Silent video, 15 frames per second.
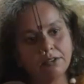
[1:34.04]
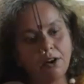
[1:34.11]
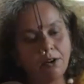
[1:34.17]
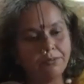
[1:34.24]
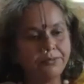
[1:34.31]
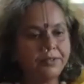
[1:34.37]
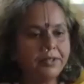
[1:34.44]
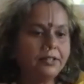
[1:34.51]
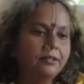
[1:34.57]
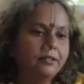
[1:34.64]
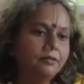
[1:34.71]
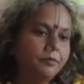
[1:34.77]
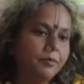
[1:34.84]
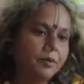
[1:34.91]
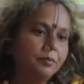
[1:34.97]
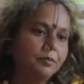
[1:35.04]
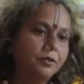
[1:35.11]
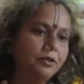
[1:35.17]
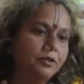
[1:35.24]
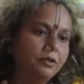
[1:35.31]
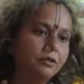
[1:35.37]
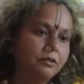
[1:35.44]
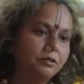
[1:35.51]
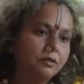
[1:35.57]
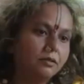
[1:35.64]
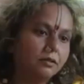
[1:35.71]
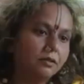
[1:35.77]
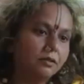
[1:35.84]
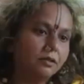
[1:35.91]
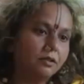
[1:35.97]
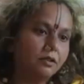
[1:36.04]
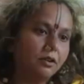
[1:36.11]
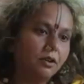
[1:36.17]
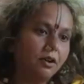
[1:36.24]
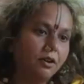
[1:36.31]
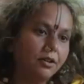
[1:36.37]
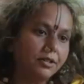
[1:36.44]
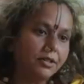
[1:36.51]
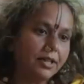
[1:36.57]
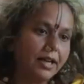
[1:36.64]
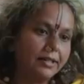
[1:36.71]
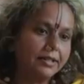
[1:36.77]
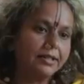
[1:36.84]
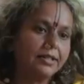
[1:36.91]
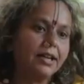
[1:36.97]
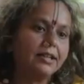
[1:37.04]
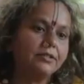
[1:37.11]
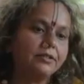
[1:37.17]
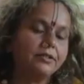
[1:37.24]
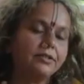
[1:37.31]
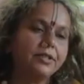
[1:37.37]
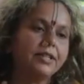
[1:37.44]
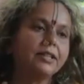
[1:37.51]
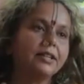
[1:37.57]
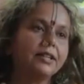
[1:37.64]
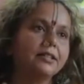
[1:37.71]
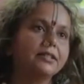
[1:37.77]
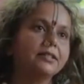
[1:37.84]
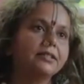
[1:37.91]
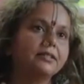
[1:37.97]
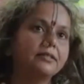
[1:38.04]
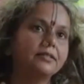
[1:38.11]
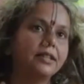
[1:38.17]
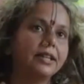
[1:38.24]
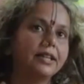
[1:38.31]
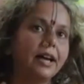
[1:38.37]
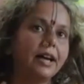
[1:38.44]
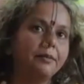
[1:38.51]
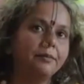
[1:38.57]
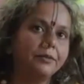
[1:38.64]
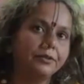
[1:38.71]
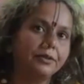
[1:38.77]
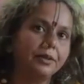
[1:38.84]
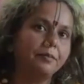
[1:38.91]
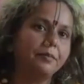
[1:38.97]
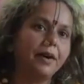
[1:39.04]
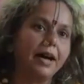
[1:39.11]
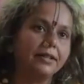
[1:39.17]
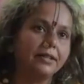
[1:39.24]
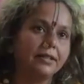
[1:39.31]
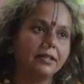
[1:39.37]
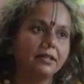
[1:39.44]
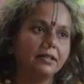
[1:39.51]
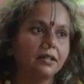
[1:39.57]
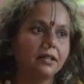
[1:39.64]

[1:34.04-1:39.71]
Often people or sadhakas or seekers, they come to the path.